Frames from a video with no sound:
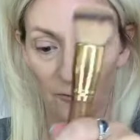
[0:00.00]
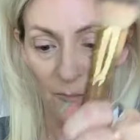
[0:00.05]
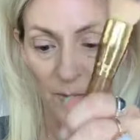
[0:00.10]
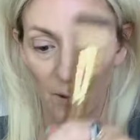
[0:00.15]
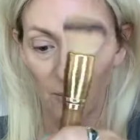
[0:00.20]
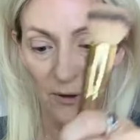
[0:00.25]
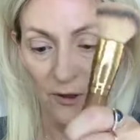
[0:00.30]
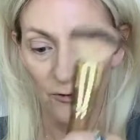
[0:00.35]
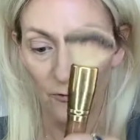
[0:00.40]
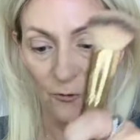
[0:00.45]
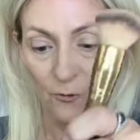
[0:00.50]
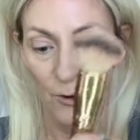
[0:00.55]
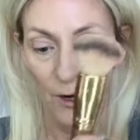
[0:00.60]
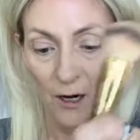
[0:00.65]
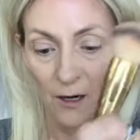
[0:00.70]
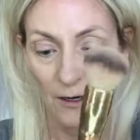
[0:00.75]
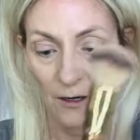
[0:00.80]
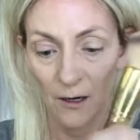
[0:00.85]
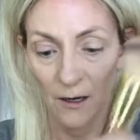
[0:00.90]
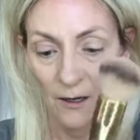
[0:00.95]
of my B
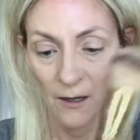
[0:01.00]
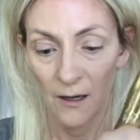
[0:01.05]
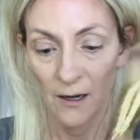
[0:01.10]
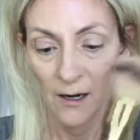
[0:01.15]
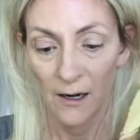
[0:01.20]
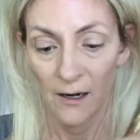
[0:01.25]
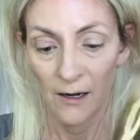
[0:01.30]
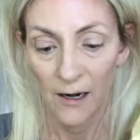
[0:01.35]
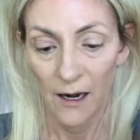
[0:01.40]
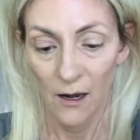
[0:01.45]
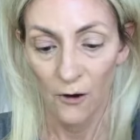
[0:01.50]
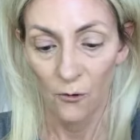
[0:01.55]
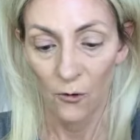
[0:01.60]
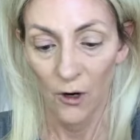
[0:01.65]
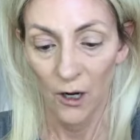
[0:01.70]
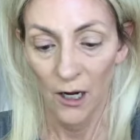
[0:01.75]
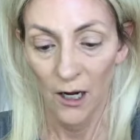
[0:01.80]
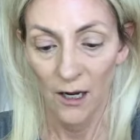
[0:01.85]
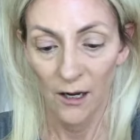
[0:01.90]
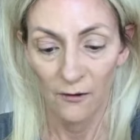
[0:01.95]
squared. Now,
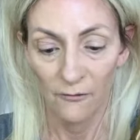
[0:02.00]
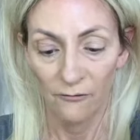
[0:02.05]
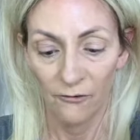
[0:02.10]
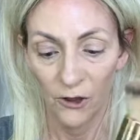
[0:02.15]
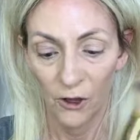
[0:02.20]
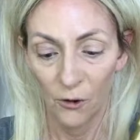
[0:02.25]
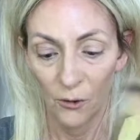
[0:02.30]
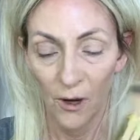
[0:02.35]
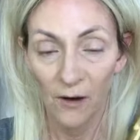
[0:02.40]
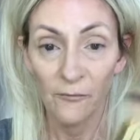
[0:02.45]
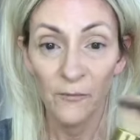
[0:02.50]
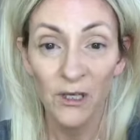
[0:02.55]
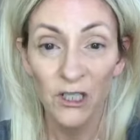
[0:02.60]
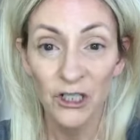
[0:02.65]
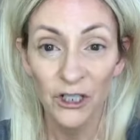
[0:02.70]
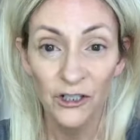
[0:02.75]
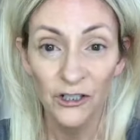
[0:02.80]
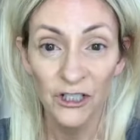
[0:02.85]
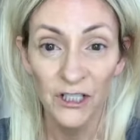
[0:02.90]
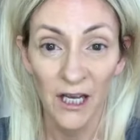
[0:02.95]
if you have
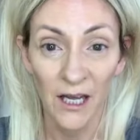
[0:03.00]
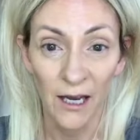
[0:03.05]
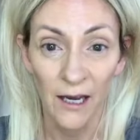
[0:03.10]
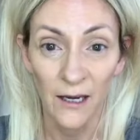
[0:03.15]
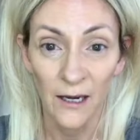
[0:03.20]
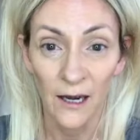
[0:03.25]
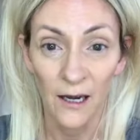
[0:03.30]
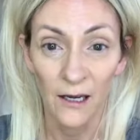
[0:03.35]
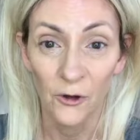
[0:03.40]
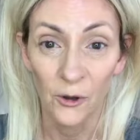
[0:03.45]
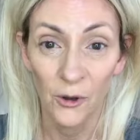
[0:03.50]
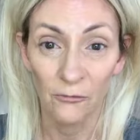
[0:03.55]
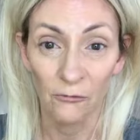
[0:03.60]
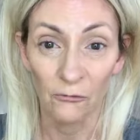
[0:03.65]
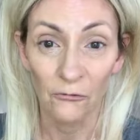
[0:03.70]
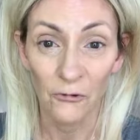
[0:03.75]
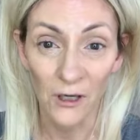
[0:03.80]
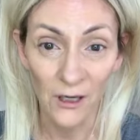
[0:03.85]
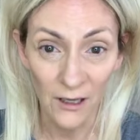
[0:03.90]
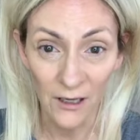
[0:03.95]
mature skin you have
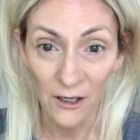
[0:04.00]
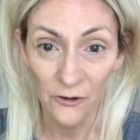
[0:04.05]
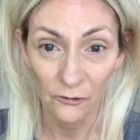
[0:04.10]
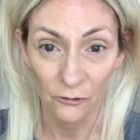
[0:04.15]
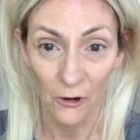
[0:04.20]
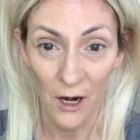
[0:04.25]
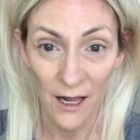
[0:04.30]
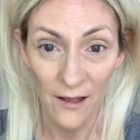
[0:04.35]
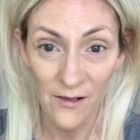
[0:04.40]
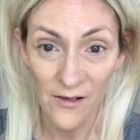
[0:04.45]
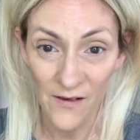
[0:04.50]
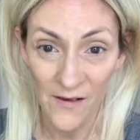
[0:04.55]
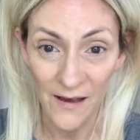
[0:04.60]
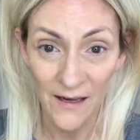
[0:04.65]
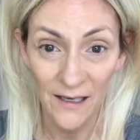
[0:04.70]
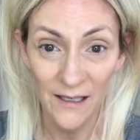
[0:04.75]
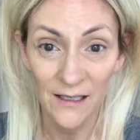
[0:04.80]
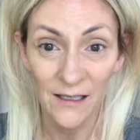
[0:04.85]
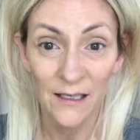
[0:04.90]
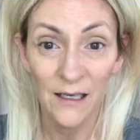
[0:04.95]
really dry
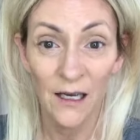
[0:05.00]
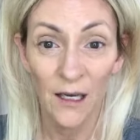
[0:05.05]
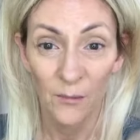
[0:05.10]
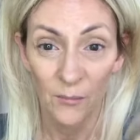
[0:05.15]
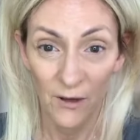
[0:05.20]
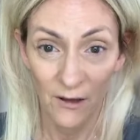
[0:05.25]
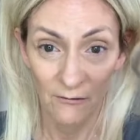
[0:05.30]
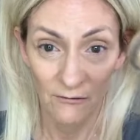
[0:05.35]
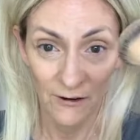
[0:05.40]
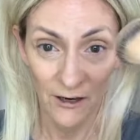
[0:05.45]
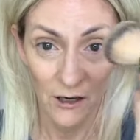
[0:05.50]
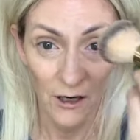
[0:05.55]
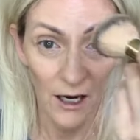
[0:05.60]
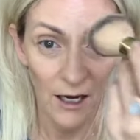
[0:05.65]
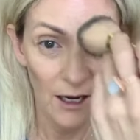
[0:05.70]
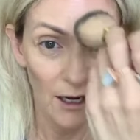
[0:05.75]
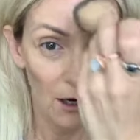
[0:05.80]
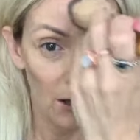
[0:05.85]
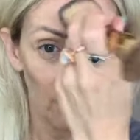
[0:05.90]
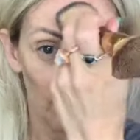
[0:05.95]
skin, be very
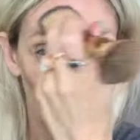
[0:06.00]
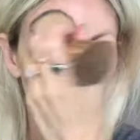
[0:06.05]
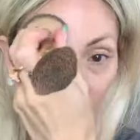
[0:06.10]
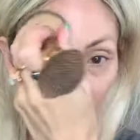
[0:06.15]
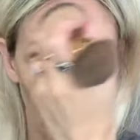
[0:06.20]
careful